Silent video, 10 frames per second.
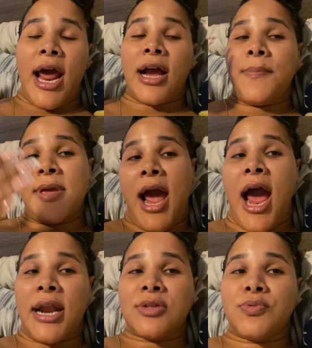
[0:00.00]
I could be
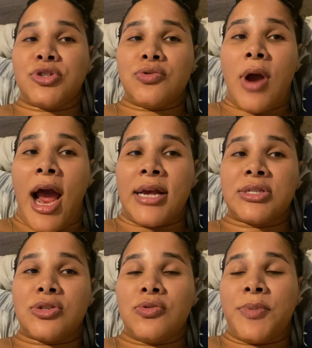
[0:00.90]
honest with you guys too,